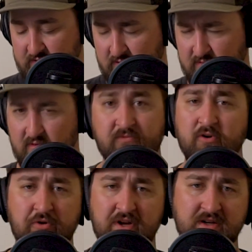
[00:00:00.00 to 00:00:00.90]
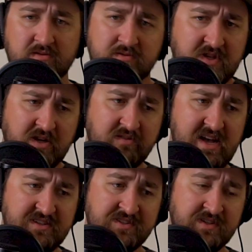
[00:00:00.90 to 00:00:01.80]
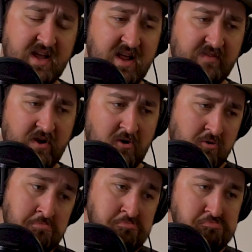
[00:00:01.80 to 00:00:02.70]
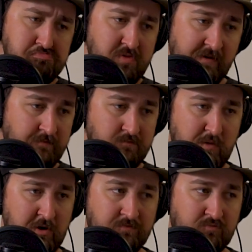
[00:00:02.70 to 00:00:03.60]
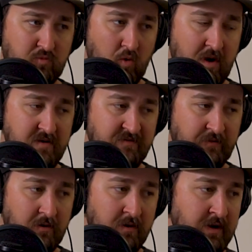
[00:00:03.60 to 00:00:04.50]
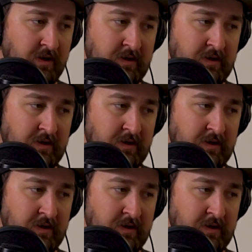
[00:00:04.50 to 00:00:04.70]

They're the floating sunglasses, and they're they're they're great for